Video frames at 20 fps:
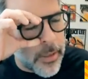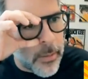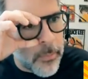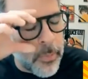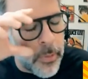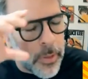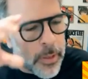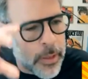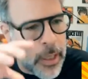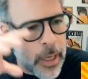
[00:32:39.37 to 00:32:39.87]
the
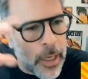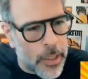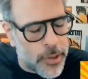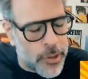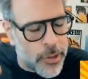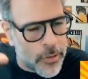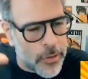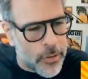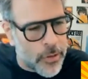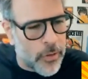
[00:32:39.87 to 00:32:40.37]

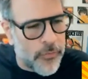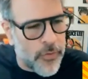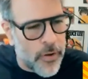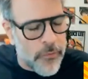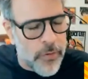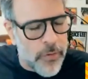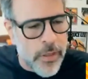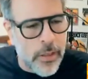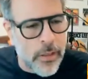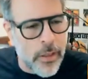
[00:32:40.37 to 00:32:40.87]
implications of
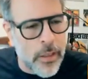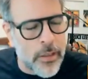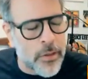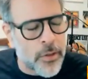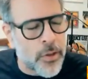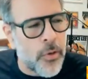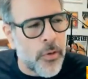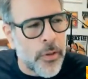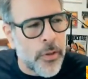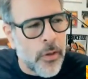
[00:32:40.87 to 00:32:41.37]
everything that
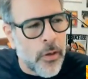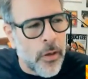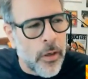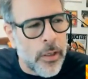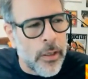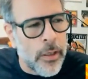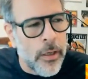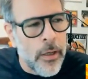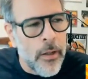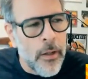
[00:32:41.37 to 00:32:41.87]
is going
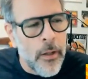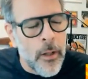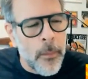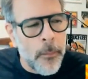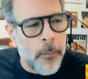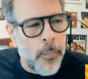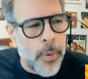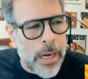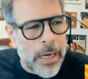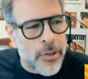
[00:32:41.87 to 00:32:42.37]
on.
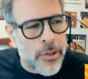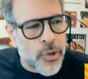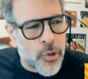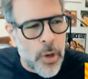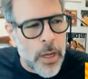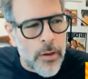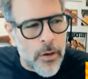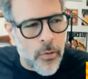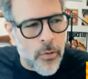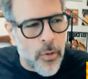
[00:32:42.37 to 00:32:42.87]
But I
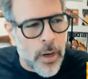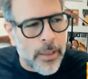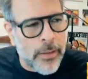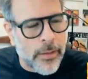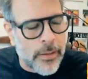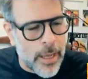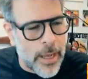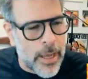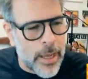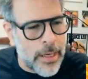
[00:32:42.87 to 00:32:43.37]
try to
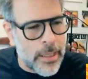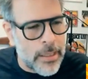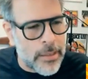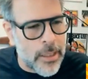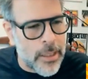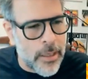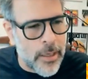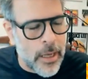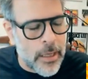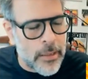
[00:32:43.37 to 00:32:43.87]
write that
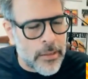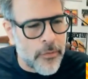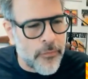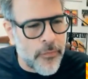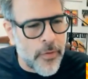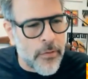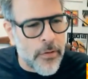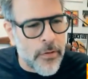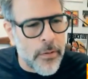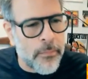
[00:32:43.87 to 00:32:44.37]
as a
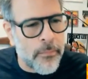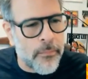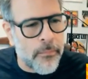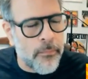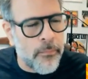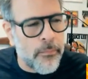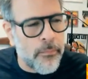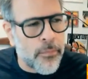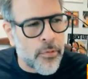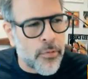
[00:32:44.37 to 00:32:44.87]
very
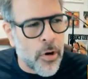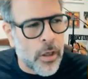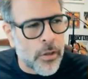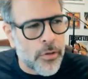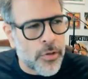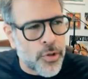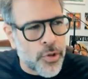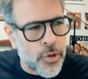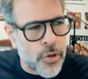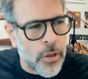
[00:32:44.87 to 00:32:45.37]

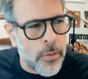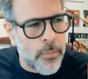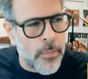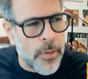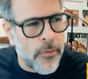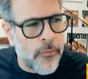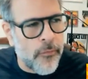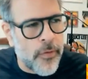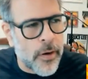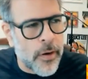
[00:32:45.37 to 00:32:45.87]
broad term
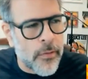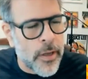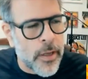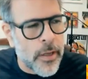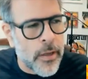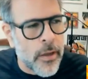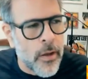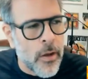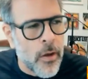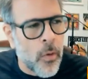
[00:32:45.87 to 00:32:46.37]
and
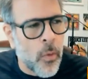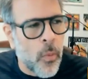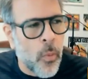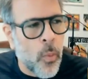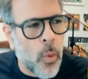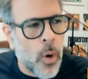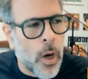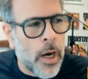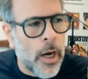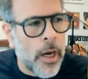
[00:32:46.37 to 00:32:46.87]
very
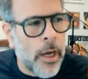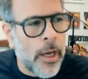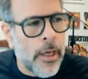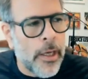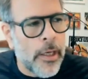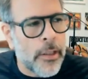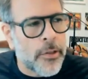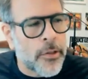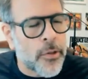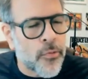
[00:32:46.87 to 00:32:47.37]

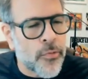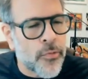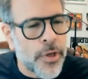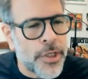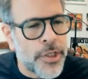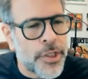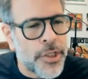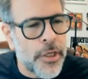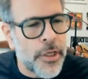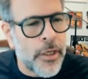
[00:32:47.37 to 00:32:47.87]
wide
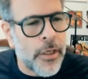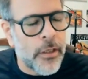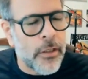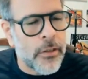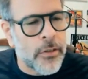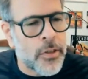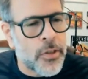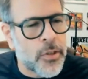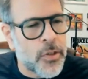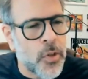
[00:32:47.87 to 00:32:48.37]

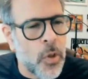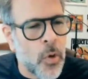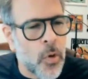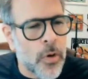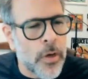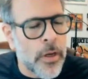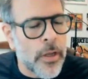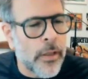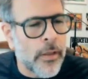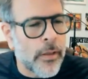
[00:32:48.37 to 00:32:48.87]
reaching
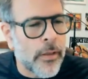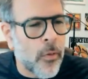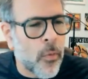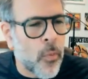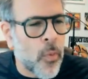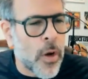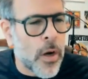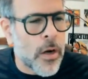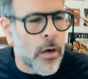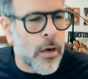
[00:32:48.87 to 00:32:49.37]
story
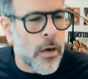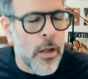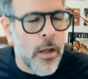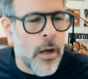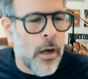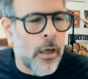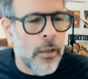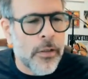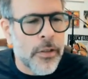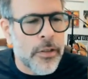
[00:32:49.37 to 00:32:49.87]
where
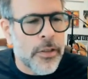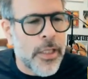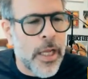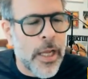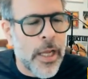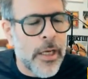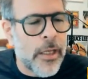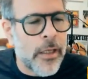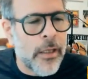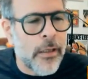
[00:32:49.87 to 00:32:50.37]

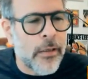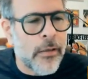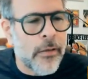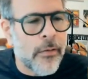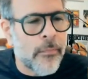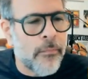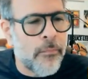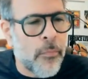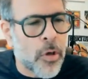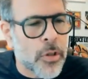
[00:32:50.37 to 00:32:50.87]
understanding
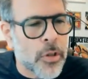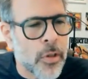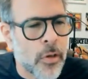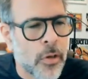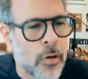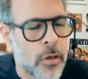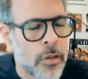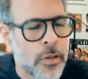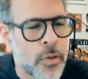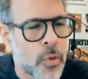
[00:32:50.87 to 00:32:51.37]

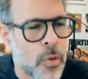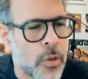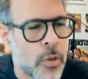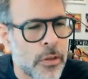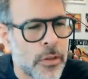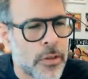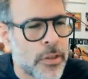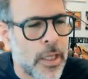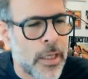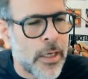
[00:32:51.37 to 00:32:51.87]
martial arts or
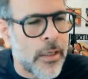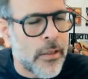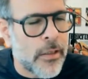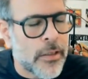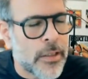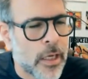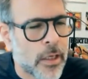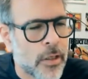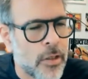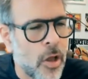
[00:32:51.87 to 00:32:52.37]
understanding the
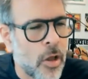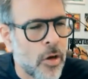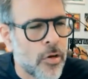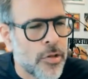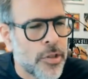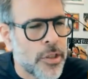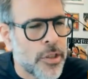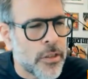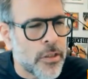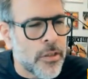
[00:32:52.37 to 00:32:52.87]

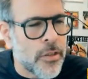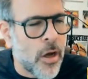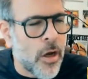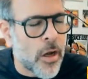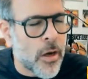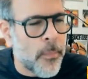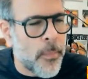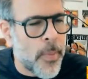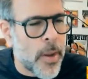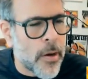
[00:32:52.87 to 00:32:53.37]
technology is
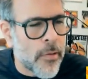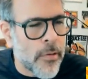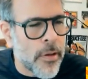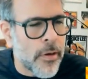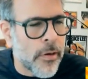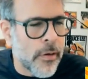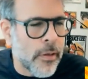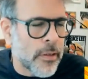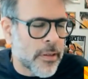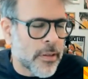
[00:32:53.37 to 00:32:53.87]
not a
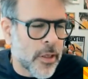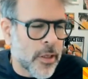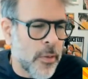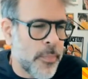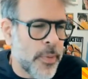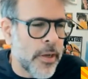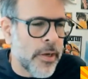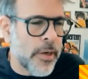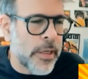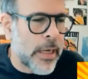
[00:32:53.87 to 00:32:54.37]
barrier. It
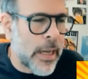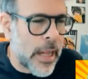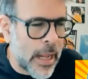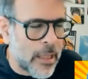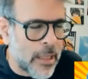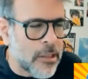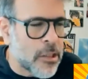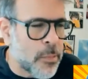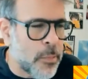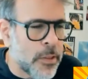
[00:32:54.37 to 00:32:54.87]
could be an
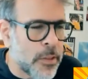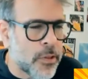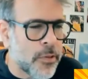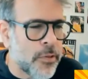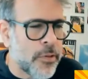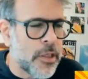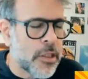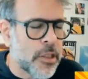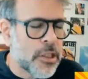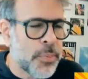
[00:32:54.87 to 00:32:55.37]
enhancement
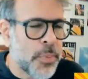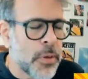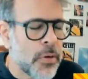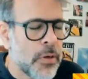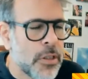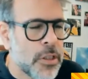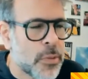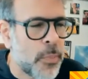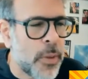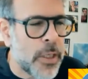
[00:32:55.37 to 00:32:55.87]
to the
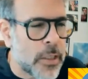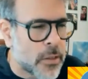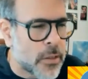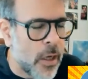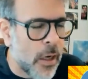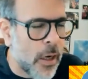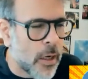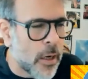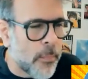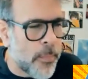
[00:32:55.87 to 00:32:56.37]
experience, but it's
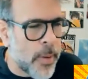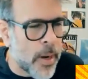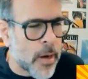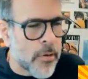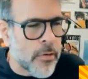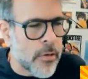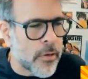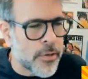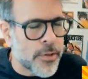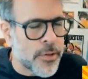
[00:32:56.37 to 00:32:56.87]
not a
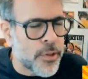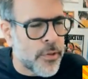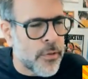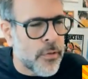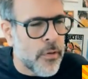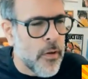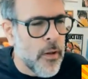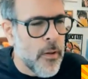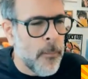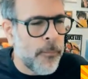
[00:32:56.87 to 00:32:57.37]
barrier
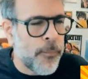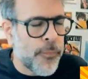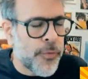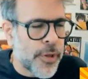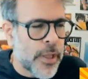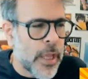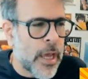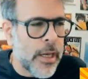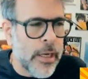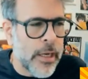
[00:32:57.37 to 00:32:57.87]
to
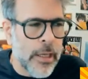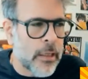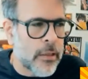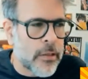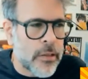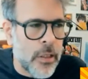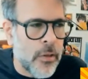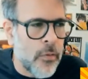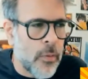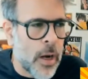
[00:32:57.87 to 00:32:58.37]
getting
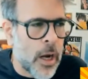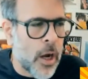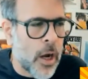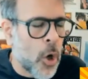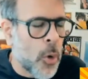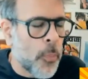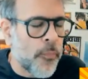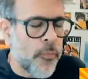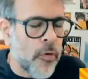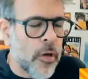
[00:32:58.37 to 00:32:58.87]
it. So
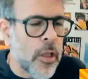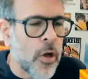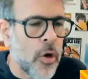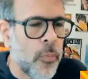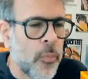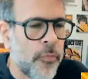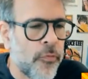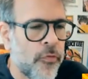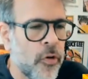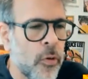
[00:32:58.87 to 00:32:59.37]
hopefully
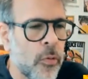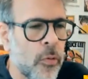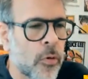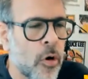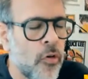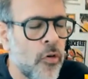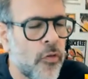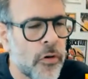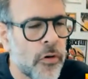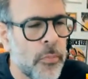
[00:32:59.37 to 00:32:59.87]
it'll feel
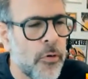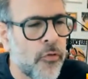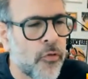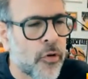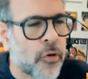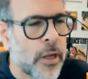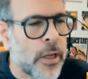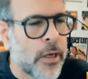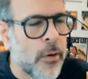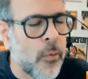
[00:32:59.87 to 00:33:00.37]
comfortable
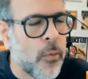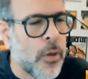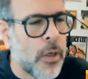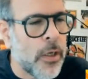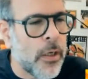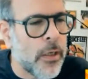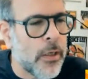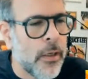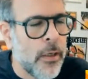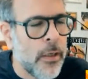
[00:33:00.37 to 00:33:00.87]
for
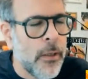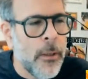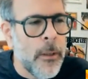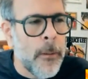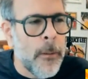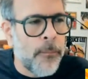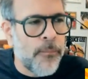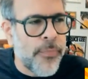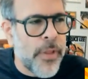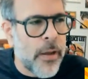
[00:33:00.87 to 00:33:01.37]
anyone
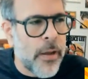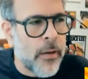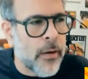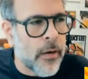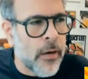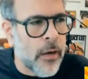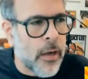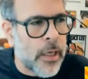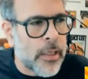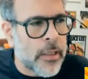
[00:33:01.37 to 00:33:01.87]

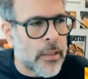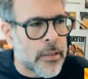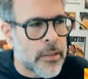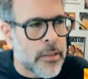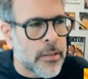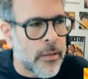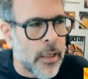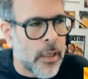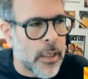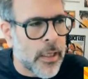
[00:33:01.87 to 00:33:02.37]
that
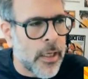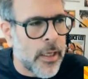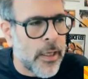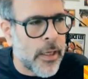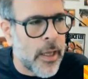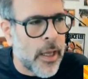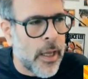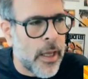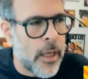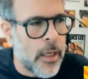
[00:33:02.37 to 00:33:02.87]
likes like
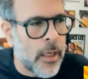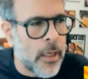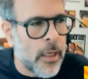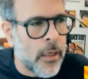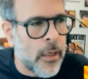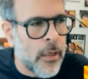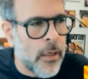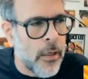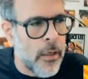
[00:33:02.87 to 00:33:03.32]
a